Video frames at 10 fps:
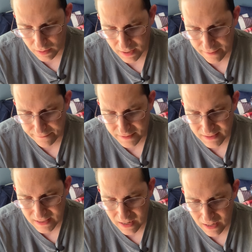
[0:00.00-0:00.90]

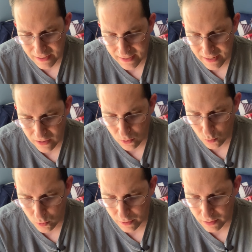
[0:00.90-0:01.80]
FCI
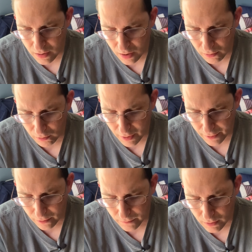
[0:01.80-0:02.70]
Englewood,
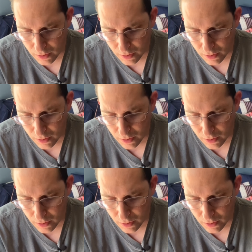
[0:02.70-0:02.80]
Colorado.